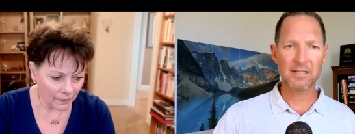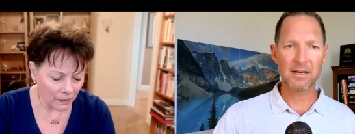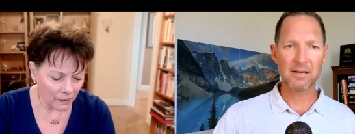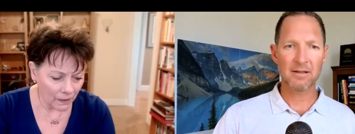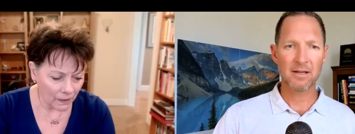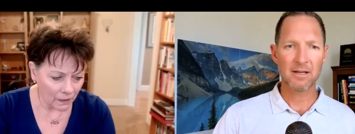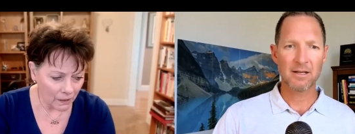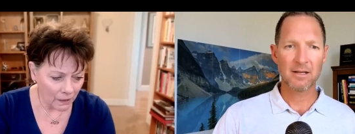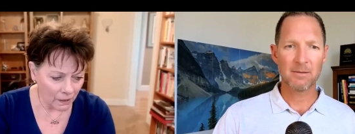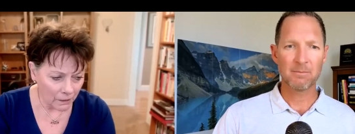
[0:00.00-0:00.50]

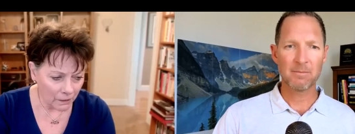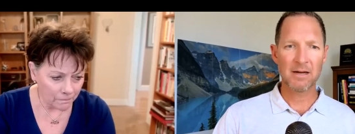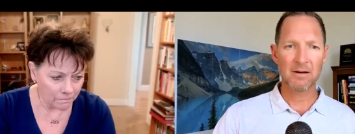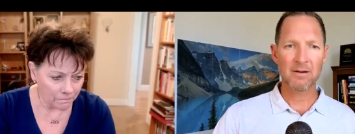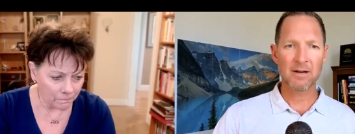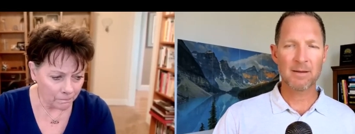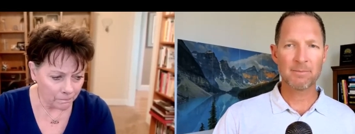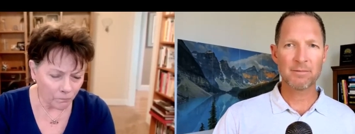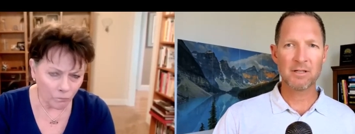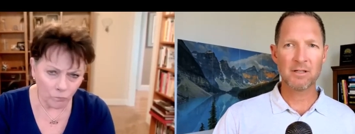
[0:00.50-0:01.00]
Speaker 1: that may
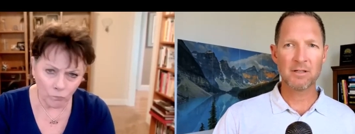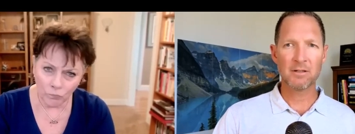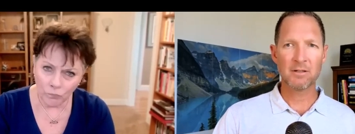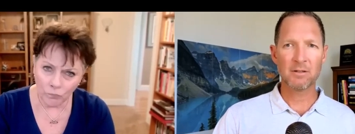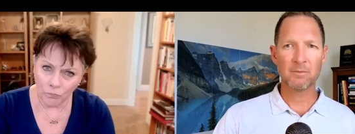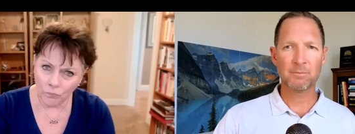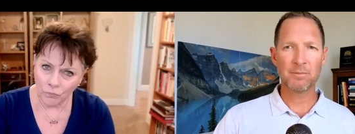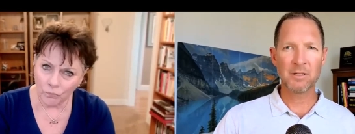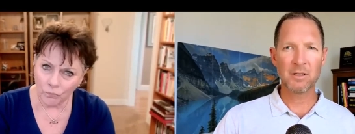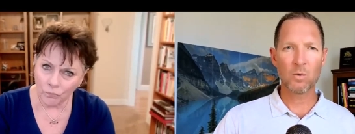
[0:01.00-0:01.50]
or not be
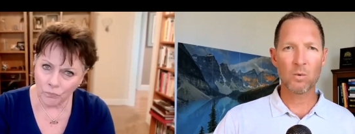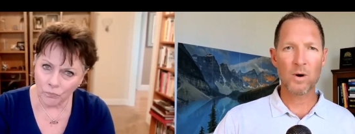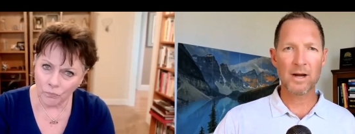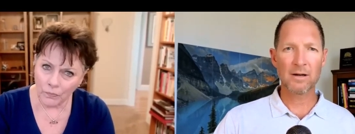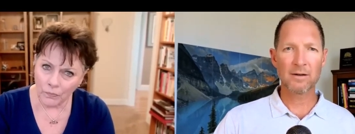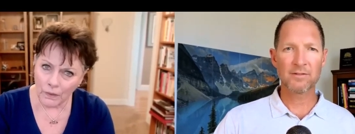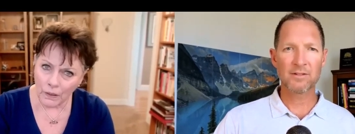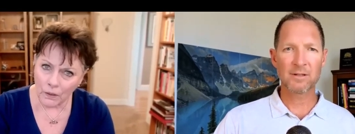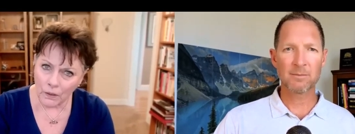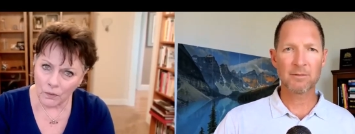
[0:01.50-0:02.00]
be
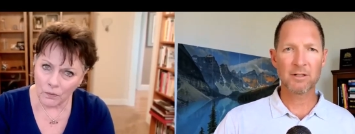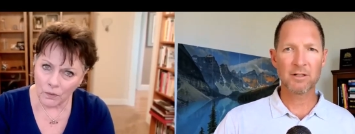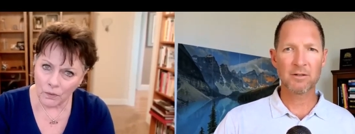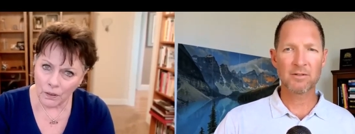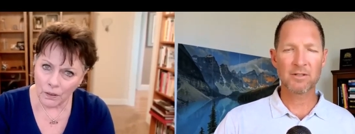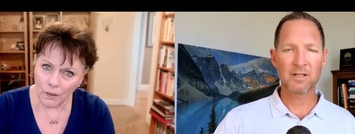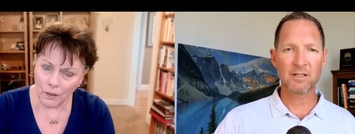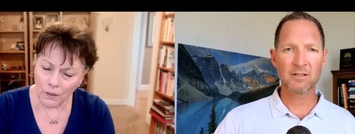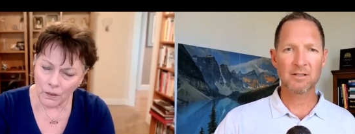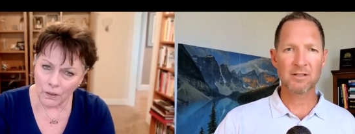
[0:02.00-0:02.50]
aware of some of
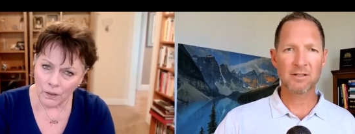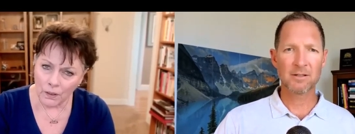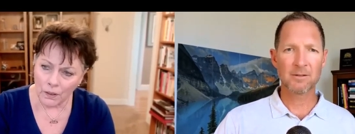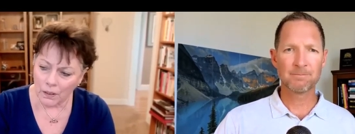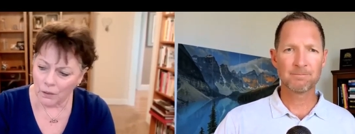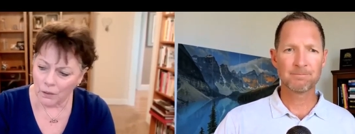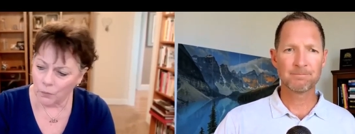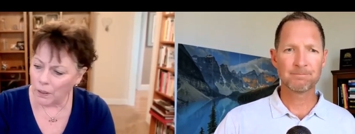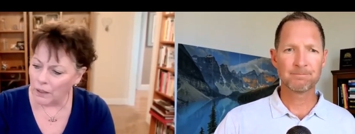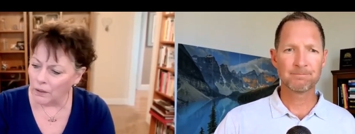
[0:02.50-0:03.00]
those things?
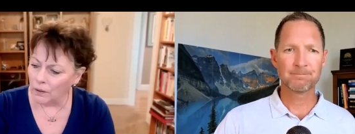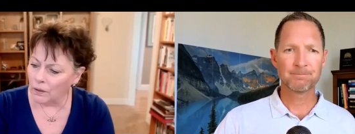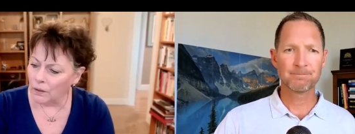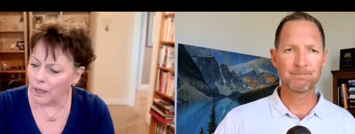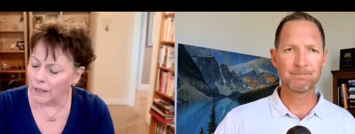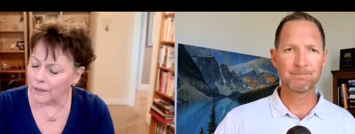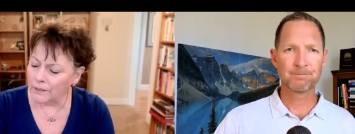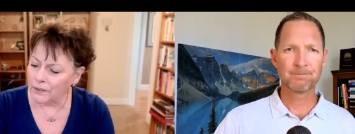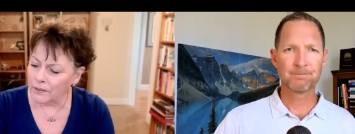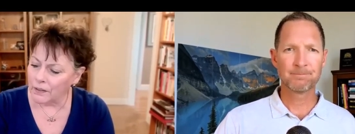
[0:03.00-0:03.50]
Speaker 2: Well,
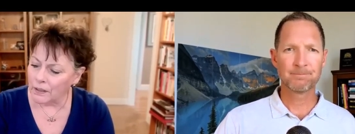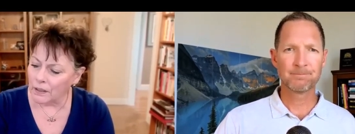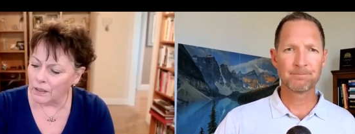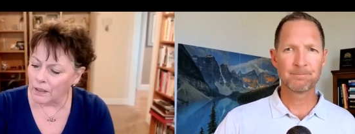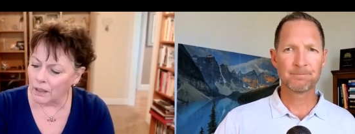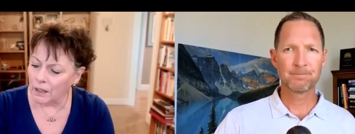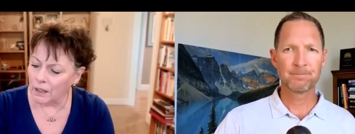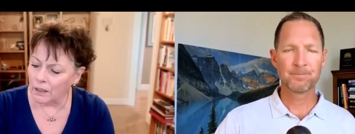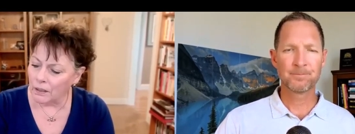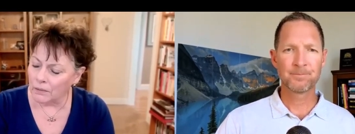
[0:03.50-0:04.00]
I th-
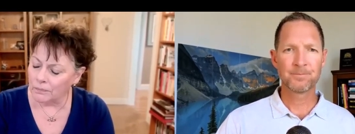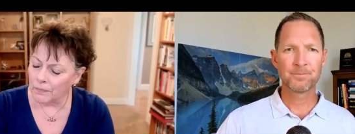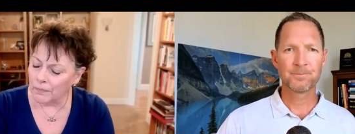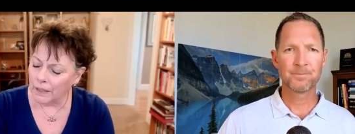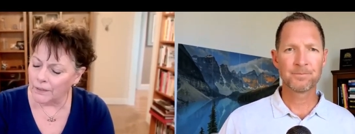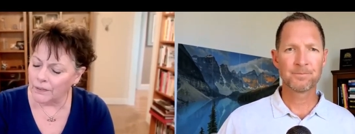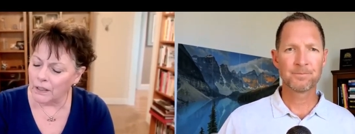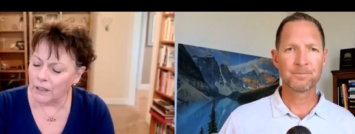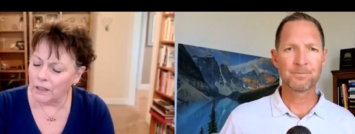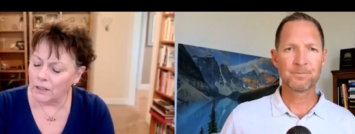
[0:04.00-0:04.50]
um,
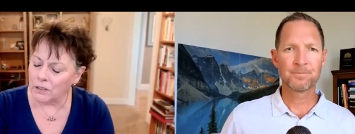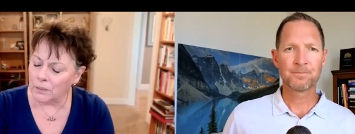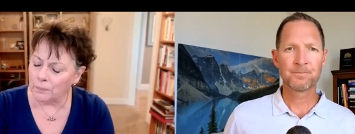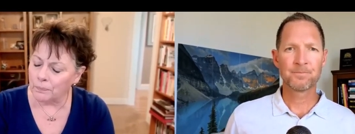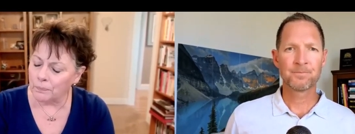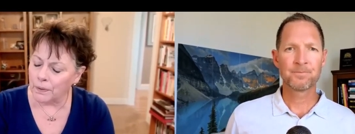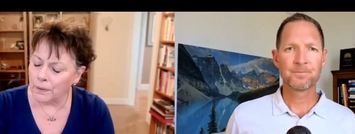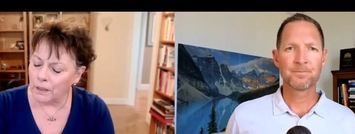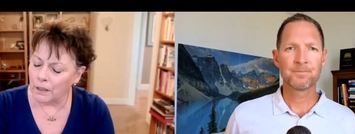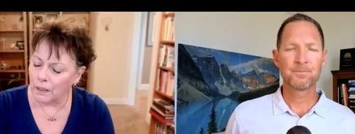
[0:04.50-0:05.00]
I think it's a
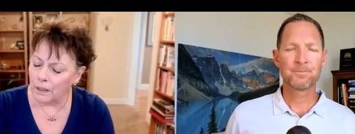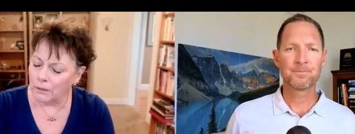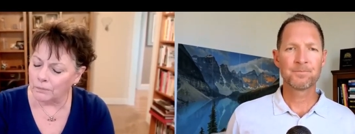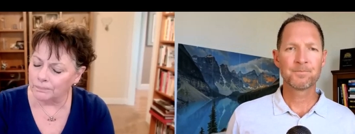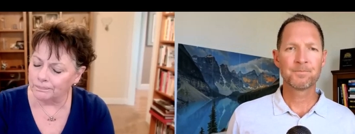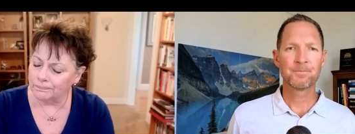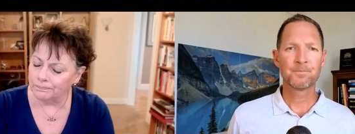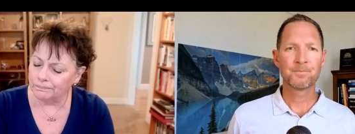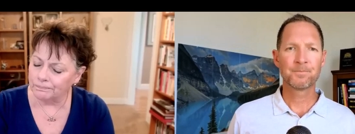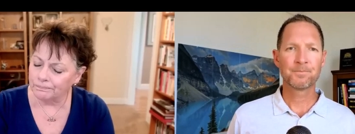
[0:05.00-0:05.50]

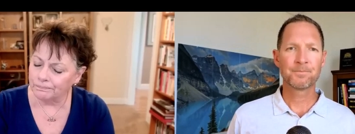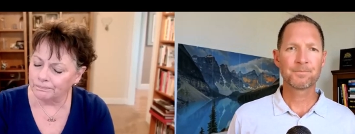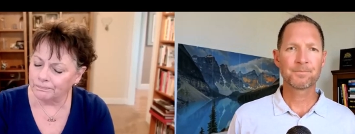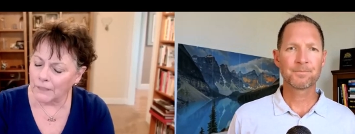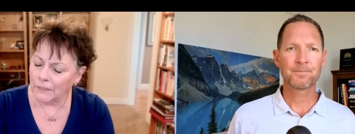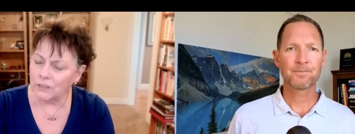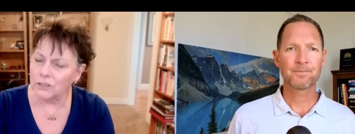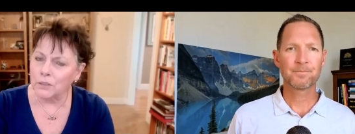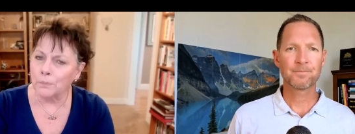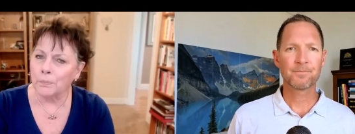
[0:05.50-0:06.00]
um,
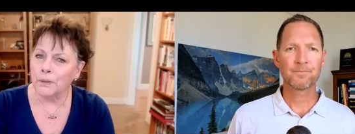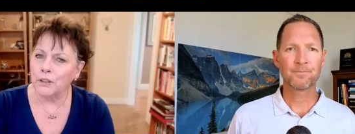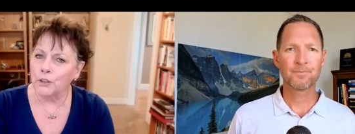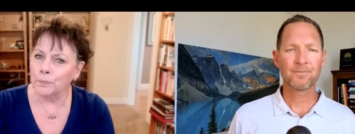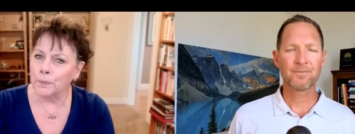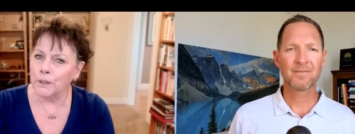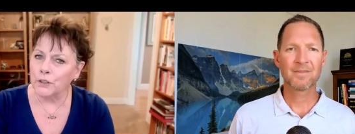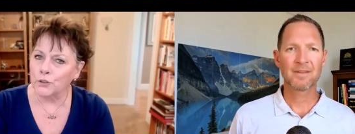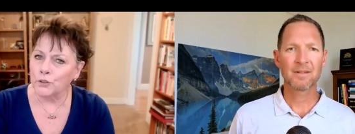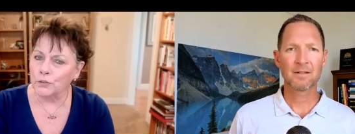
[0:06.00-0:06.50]
it's a
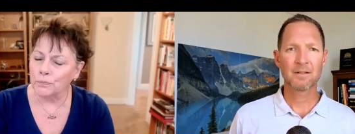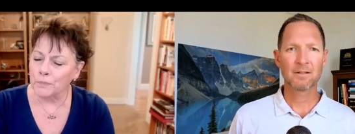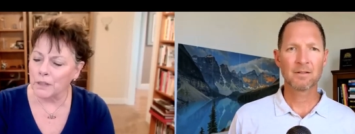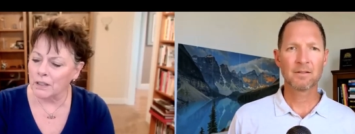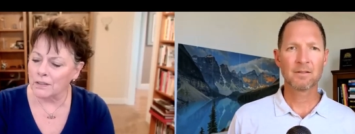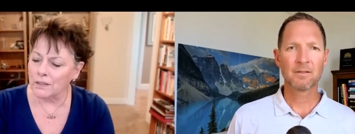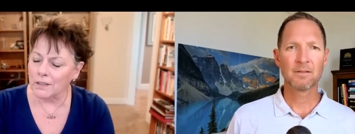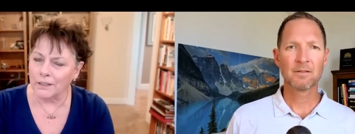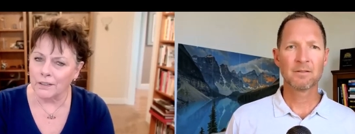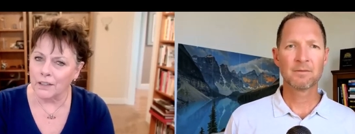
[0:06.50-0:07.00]
bigger picture
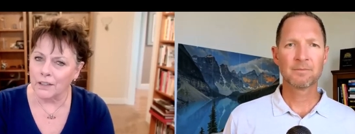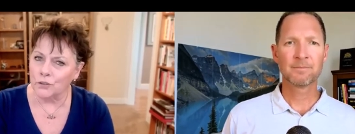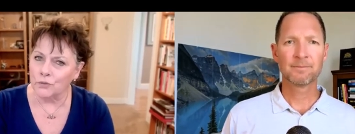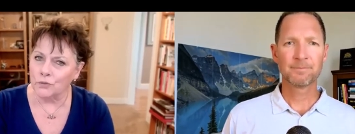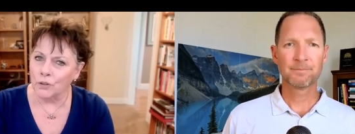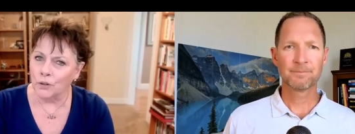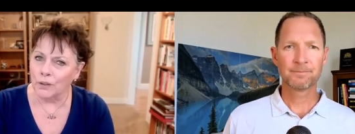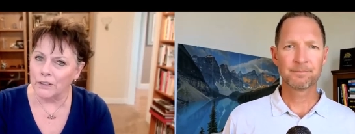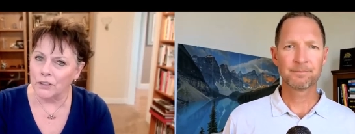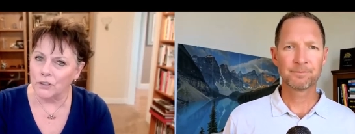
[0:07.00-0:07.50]
because I, as
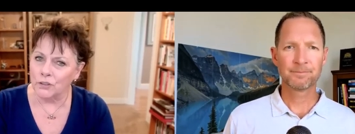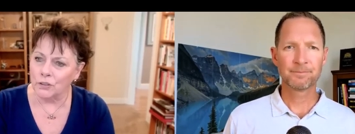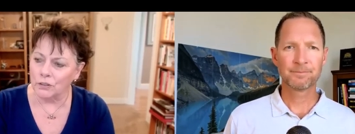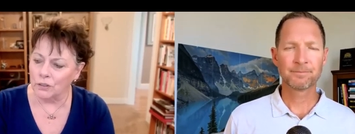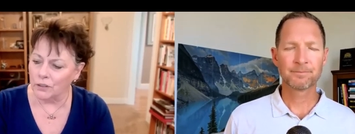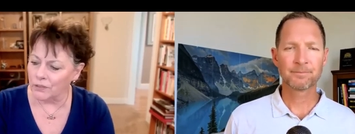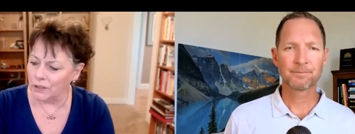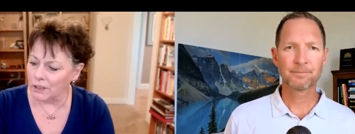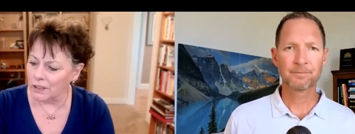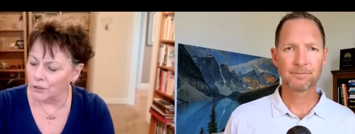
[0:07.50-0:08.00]
you know, I teach
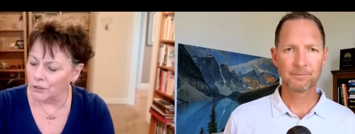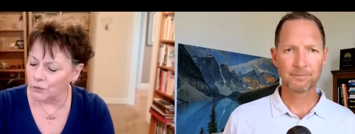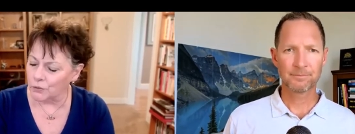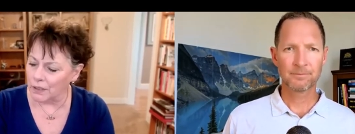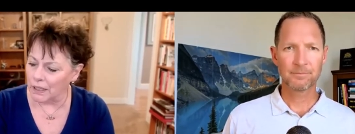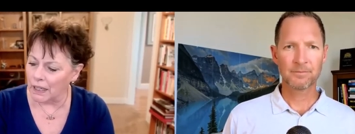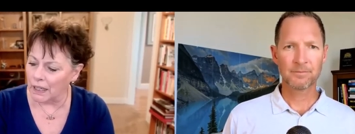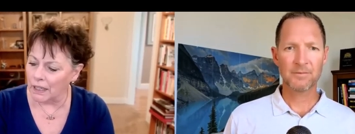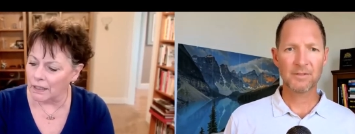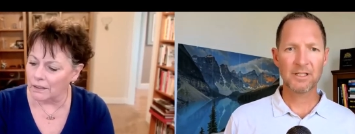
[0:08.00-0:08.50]
all over the
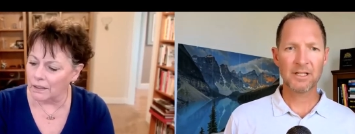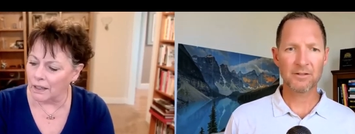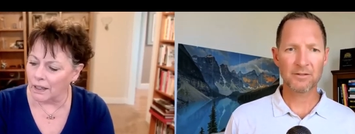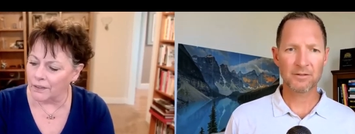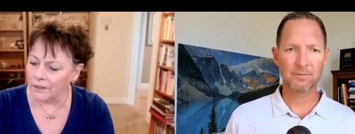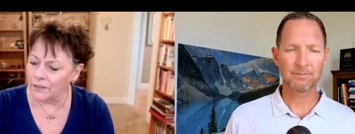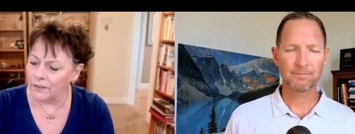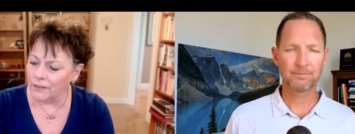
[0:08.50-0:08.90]
country, and yes. I,